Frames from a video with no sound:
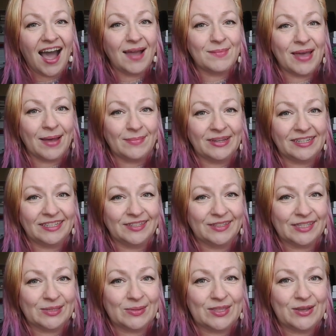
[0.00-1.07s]
I'm happy to do
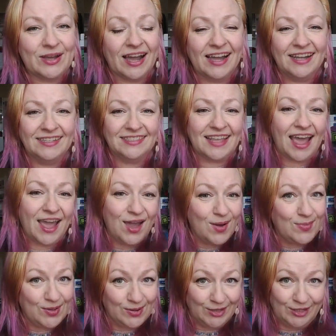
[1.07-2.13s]
this with you guys. I
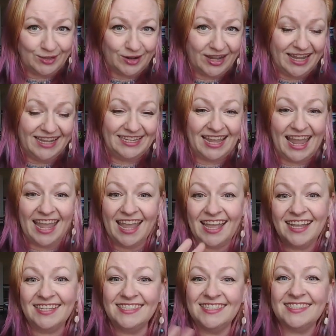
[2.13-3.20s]
hope you enjoy it,
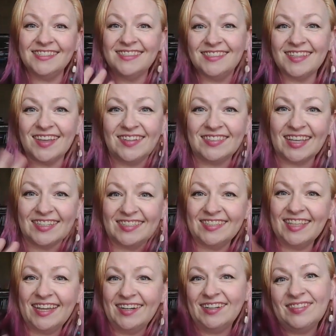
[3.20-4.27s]
and I'll talk to
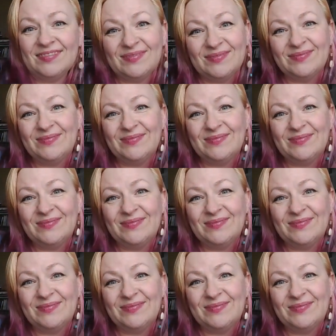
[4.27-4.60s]
you later.